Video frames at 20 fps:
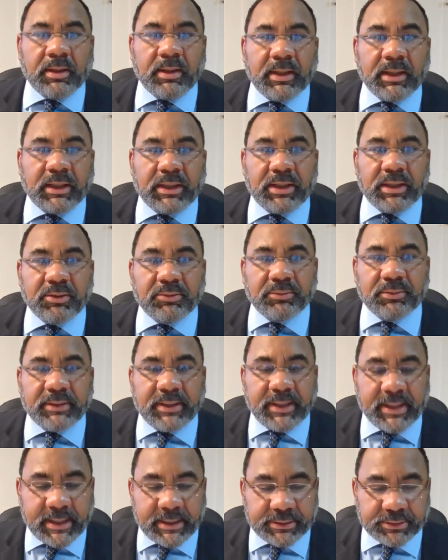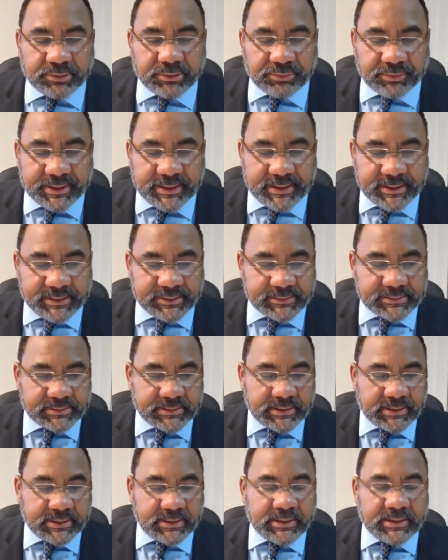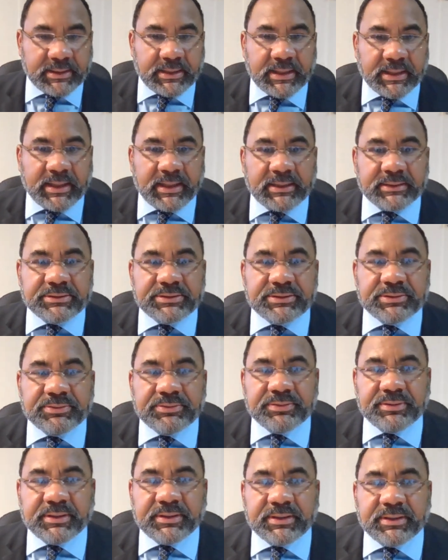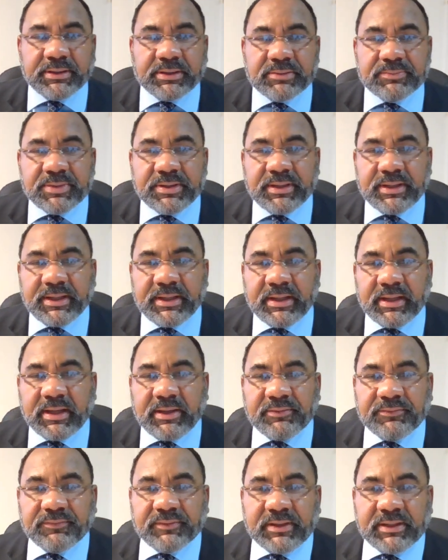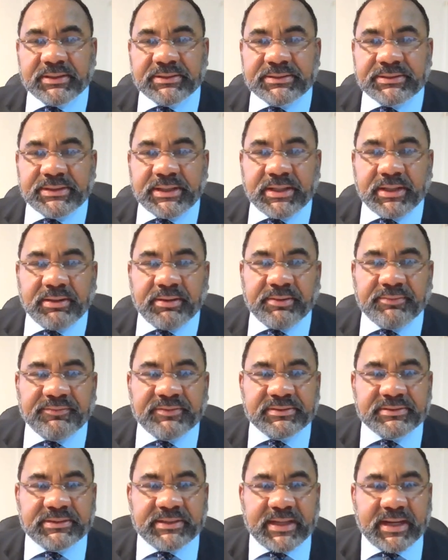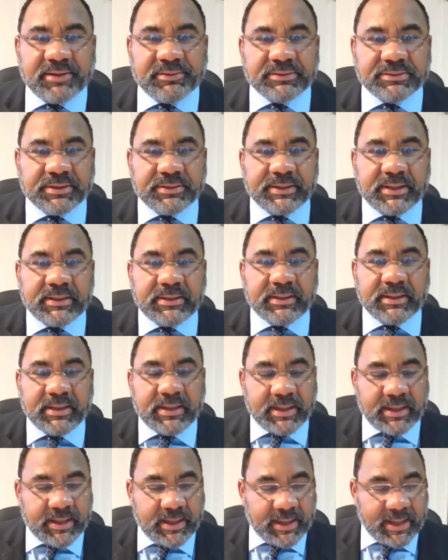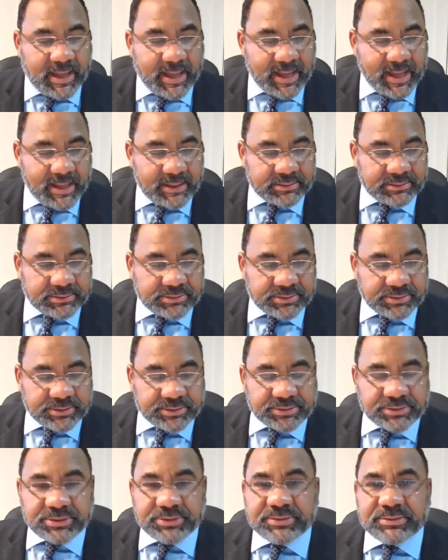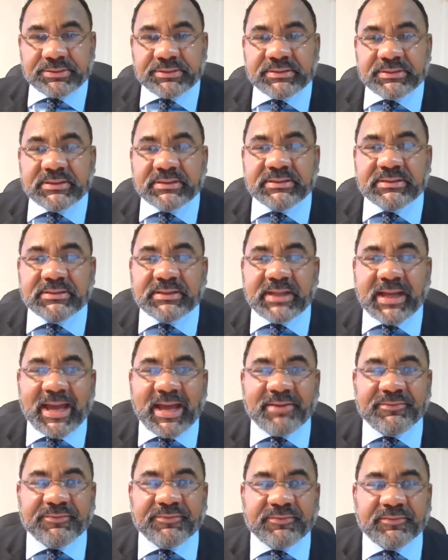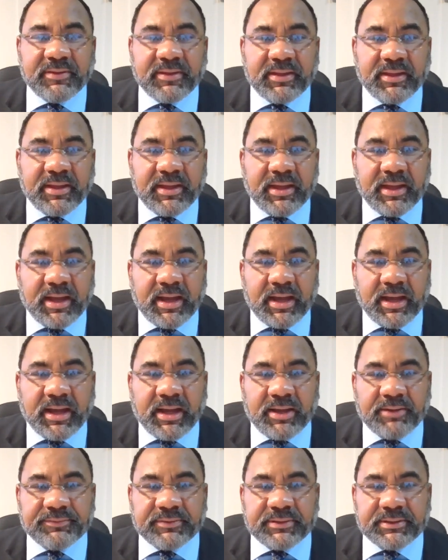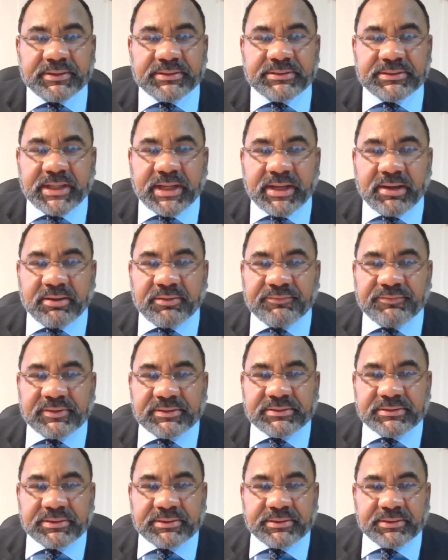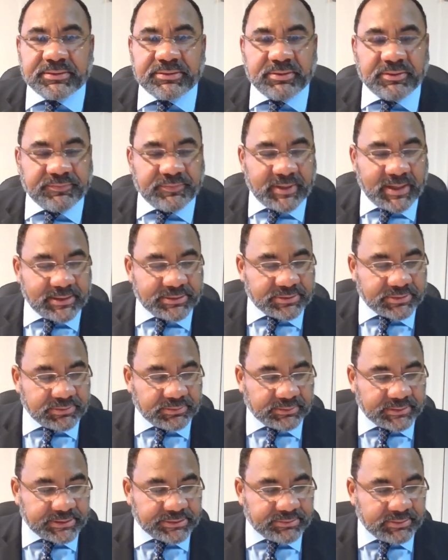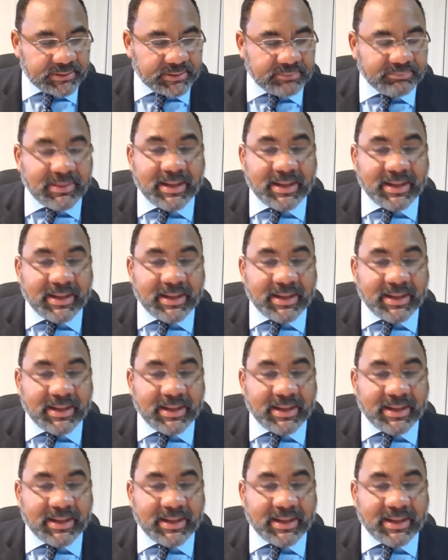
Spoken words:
Hello and greetings to the community of Sierra Vista, Arizona, and to the students and staff of the Sierra Vista Unified School District.